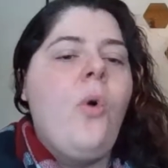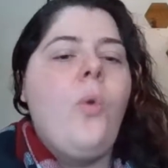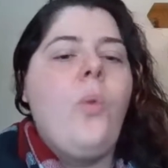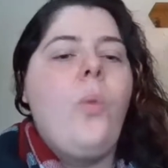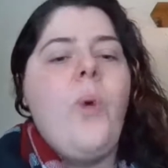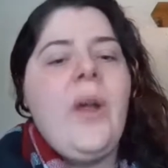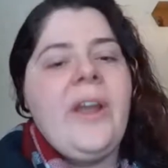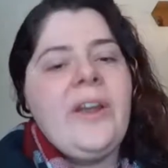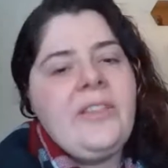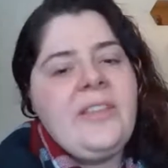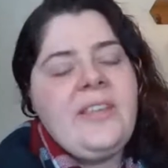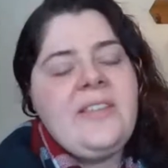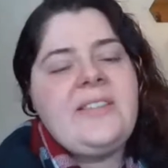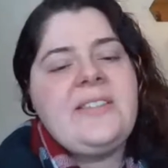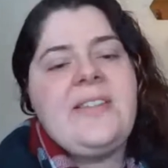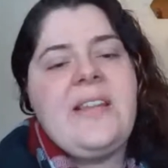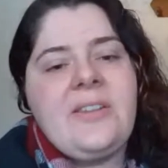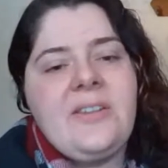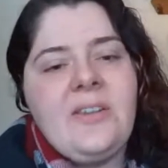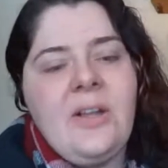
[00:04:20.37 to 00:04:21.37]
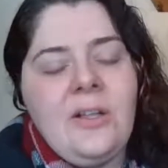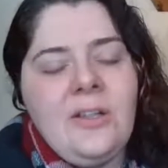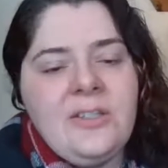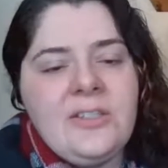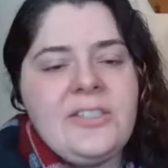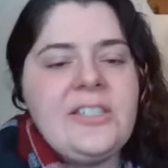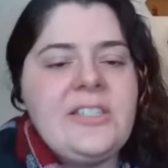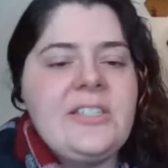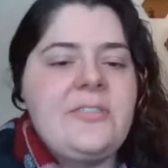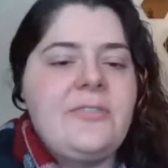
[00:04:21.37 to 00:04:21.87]
where these
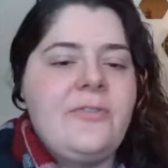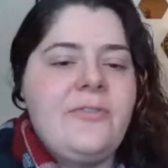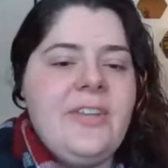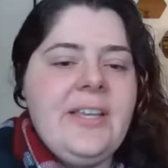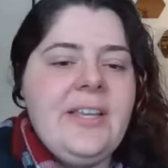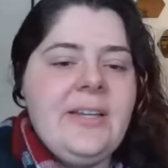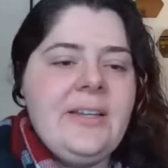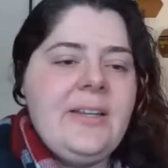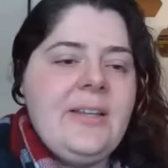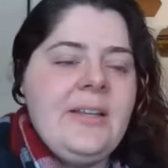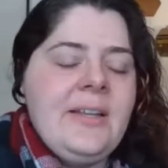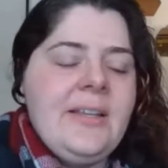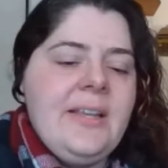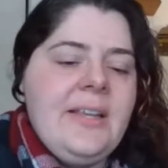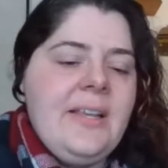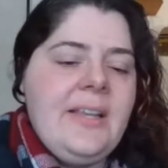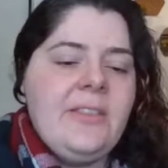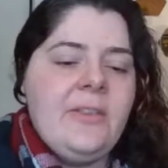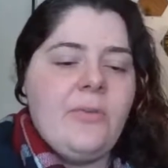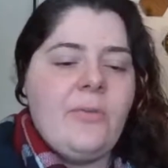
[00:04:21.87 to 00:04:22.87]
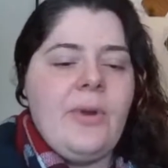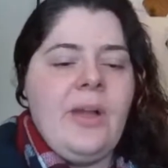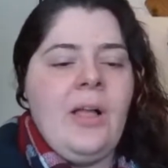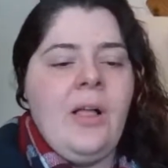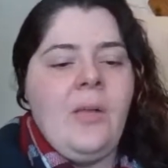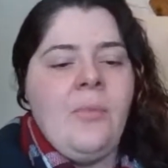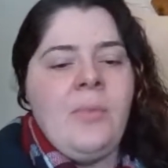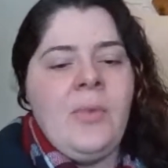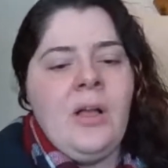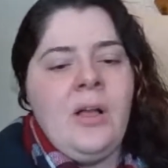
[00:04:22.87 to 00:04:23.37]
technologies fit in the
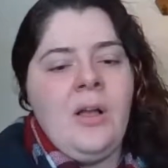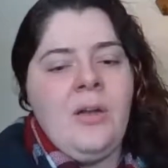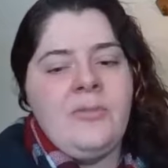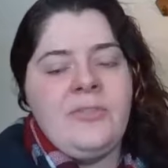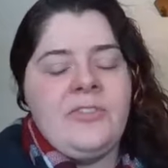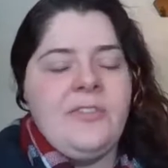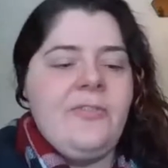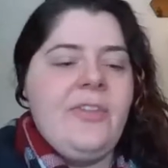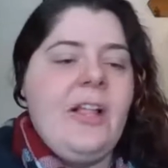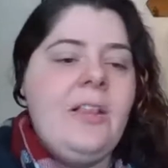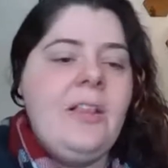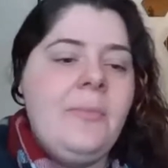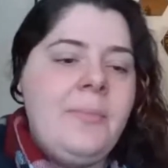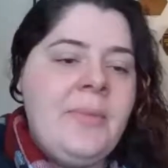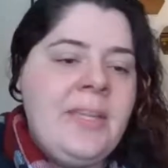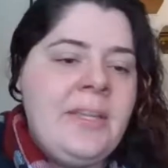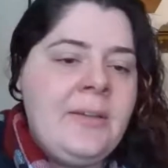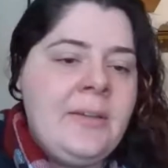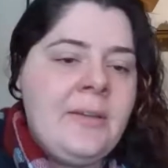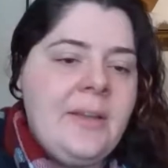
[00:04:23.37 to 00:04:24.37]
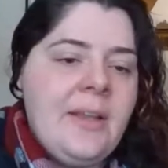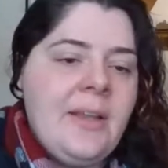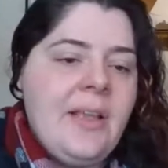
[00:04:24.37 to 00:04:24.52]
realm of development,